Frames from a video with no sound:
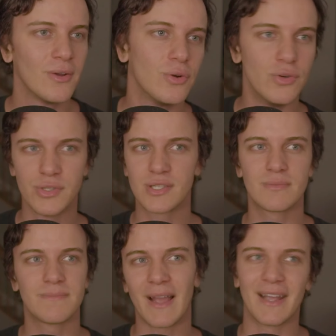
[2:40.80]
who's
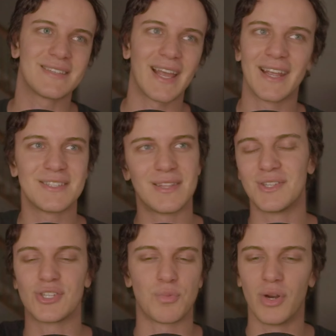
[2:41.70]
I guess I guess it
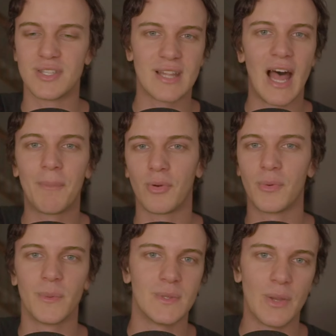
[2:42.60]
just wouldn't stop
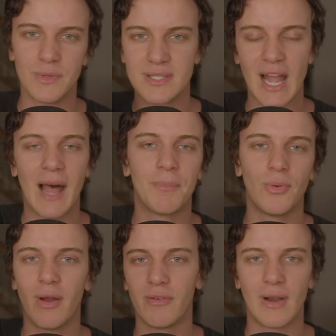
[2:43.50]
or it would stop
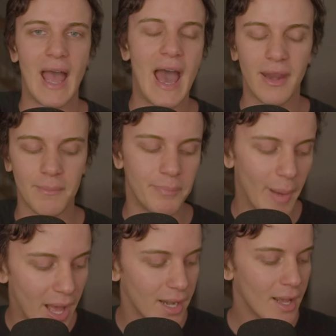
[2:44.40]
whoever had it.
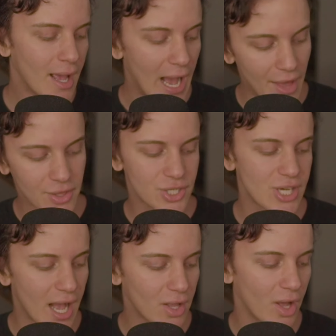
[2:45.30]
But I think a
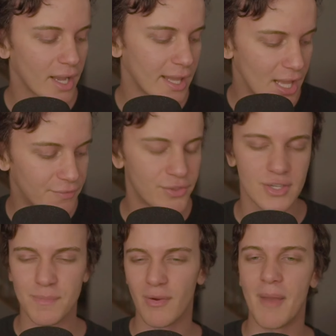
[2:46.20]
shot clock, if
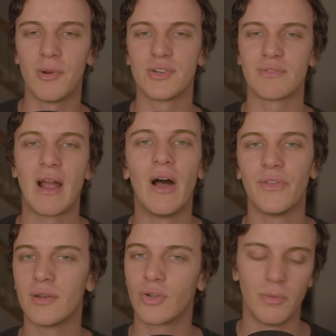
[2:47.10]
there's parameters around
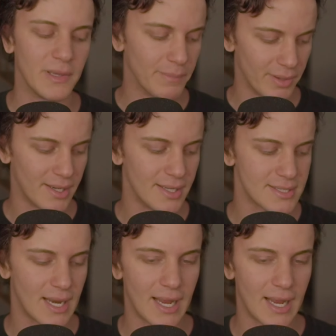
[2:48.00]
it, could be a pretty decent